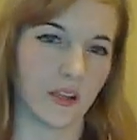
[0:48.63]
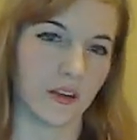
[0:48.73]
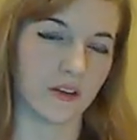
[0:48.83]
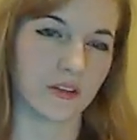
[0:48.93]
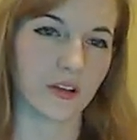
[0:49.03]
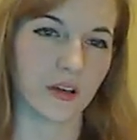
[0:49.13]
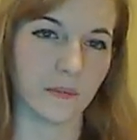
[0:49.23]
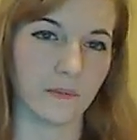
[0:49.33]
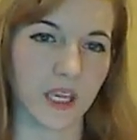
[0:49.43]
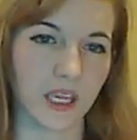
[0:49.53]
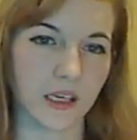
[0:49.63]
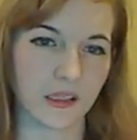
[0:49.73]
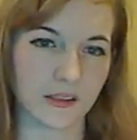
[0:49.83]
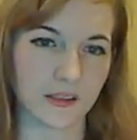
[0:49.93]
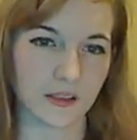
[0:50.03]
There's a
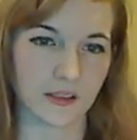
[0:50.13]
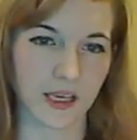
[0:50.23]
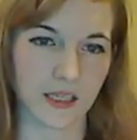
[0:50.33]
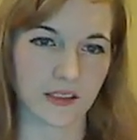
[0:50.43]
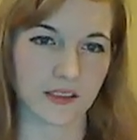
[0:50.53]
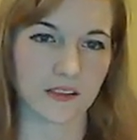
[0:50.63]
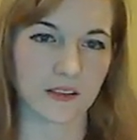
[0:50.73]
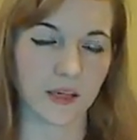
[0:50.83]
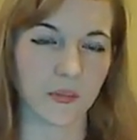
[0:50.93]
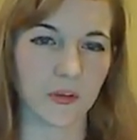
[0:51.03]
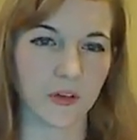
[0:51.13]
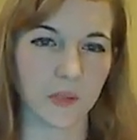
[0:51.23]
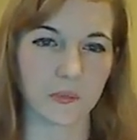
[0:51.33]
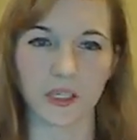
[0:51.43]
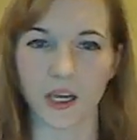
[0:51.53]
maze that is
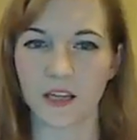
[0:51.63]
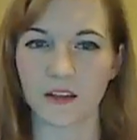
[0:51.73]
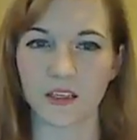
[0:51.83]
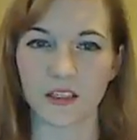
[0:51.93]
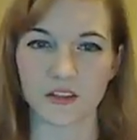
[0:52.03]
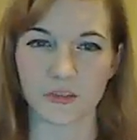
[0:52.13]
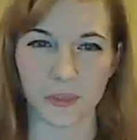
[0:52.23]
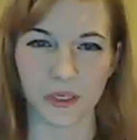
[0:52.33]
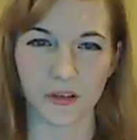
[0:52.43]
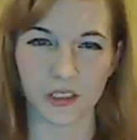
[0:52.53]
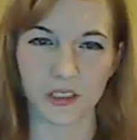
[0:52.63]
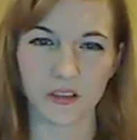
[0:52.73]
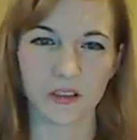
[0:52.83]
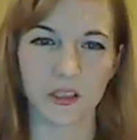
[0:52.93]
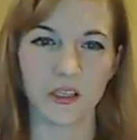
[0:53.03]
similar, but I think
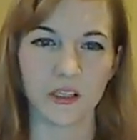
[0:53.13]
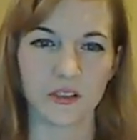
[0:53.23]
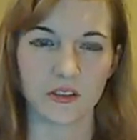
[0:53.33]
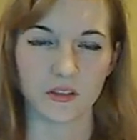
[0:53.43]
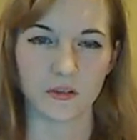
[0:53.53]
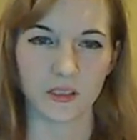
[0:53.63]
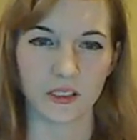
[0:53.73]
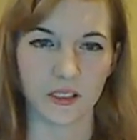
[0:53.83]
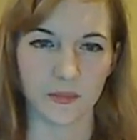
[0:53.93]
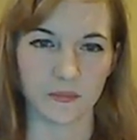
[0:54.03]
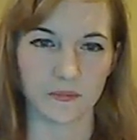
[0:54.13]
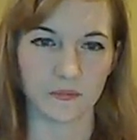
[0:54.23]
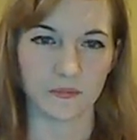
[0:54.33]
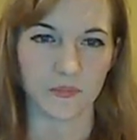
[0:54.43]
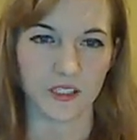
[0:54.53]
superior to the
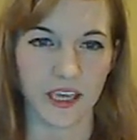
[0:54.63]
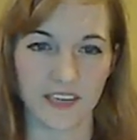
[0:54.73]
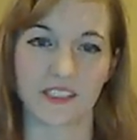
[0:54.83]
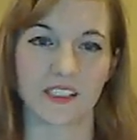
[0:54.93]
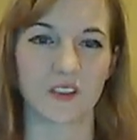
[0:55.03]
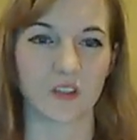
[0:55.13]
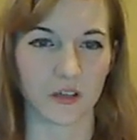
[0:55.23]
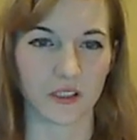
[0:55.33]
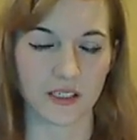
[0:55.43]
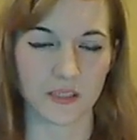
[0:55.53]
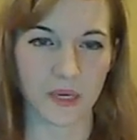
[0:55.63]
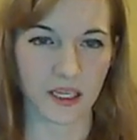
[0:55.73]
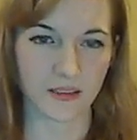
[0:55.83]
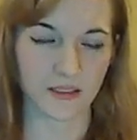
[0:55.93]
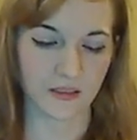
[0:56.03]
Nest's darkness
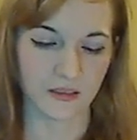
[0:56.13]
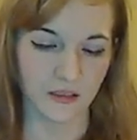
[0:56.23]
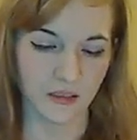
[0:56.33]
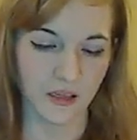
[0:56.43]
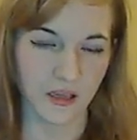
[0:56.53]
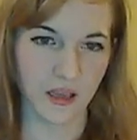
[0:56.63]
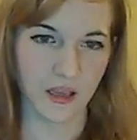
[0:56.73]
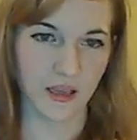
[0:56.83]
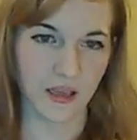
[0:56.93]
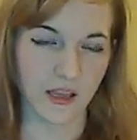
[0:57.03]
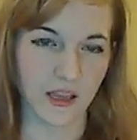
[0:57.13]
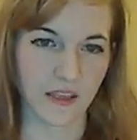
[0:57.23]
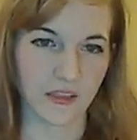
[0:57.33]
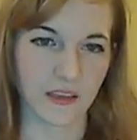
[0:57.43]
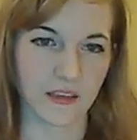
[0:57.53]
maze.
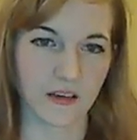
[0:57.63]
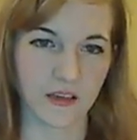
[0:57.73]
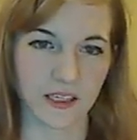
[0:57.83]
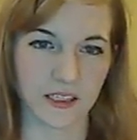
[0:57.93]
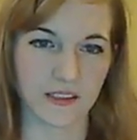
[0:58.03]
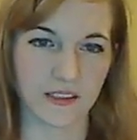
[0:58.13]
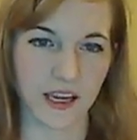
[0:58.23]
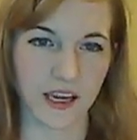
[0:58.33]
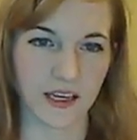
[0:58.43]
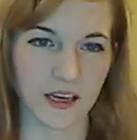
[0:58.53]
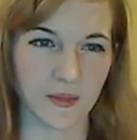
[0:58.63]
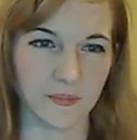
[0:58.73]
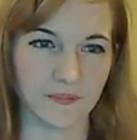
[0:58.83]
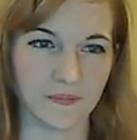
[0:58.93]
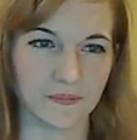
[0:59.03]
And then there is a